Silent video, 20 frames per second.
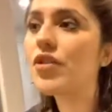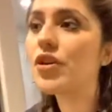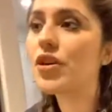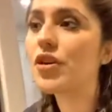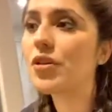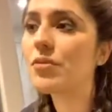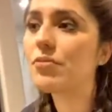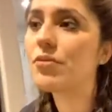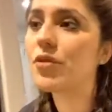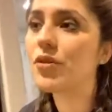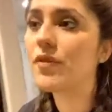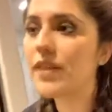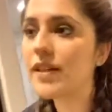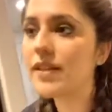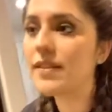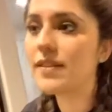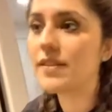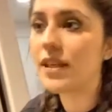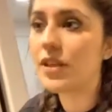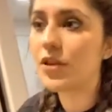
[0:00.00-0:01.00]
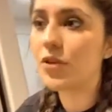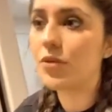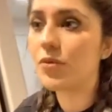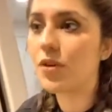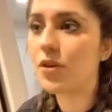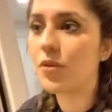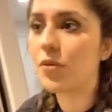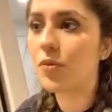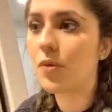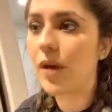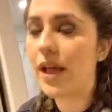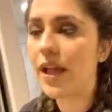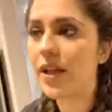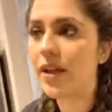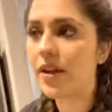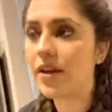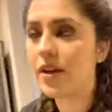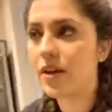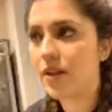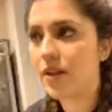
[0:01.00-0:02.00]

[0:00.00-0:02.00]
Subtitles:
of the good movies that you want to rent,